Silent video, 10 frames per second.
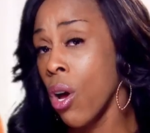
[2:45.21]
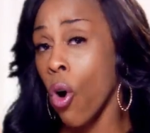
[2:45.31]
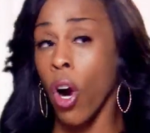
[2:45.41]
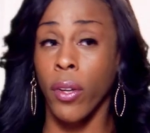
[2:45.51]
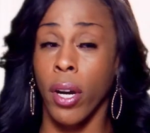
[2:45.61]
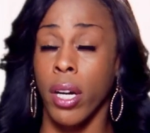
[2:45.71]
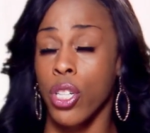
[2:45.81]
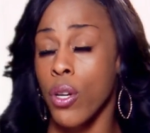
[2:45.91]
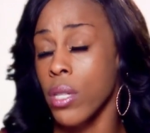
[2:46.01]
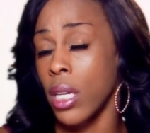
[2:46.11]
or if they're gonna
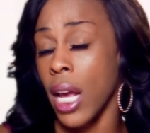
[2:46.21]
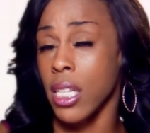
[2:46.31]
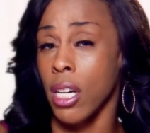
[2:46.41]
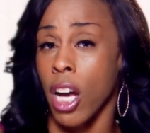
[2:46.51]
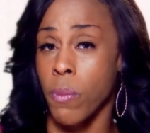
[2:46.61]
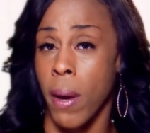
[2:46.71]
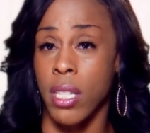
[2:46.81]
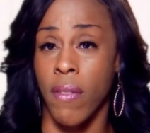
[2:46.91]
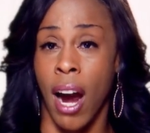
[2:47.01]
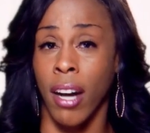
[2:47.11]
choose the Dancing Dolls
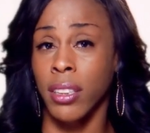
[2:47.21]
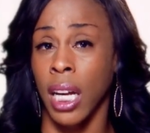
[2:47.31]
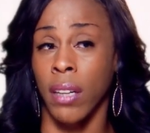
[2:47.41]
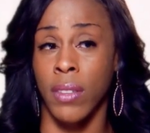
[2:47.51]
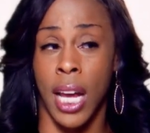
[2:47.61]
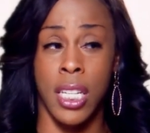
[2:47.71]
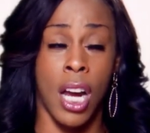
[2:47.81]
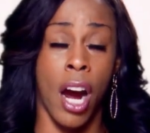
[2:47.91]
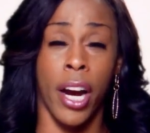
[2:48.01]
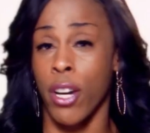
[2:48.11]
based on our style of dance
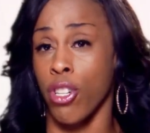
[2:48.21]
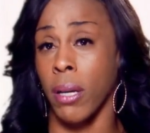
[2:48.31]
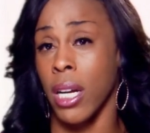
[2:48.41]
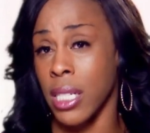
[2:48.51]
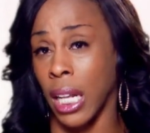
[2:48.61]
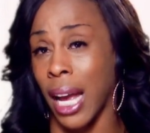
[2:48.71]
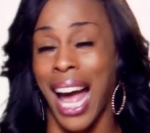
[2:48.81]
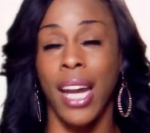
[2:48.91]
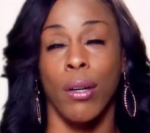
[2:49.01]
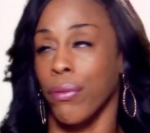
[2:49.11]
and our energy because they like
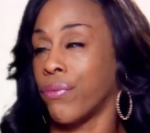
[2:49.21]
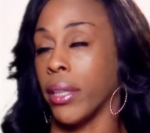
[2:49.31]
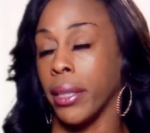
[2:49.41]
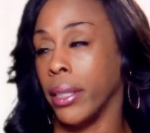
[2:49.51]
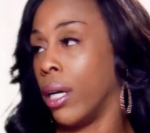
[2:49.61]
it. I don't freaking